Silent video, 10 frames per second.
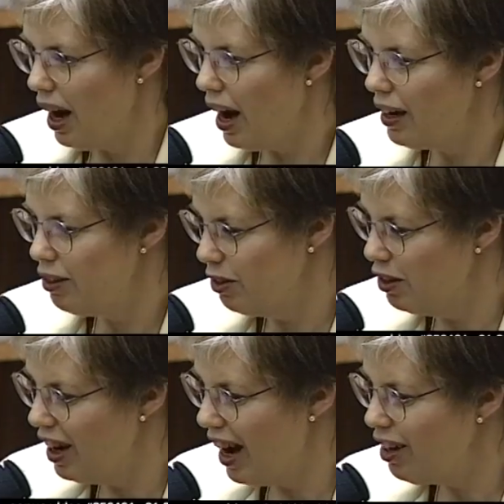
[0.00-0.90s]
I
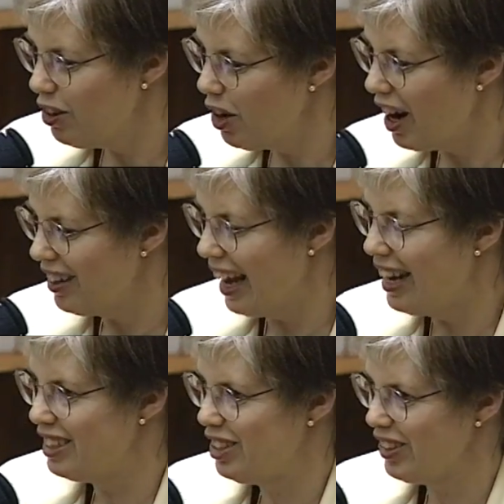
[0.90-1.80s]
don't know how to
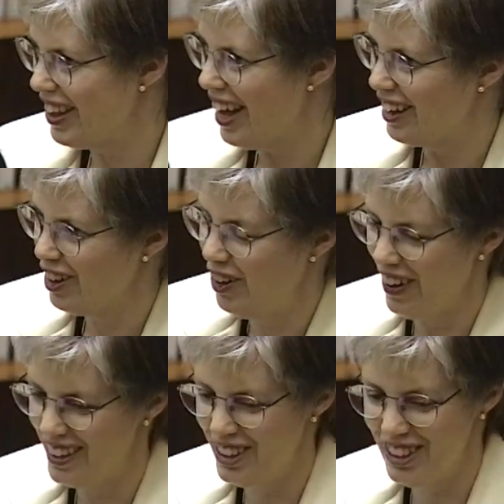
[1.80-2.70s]
answer that
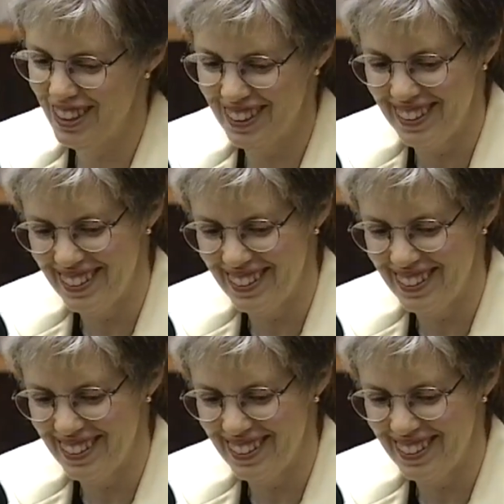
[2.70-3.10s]
question.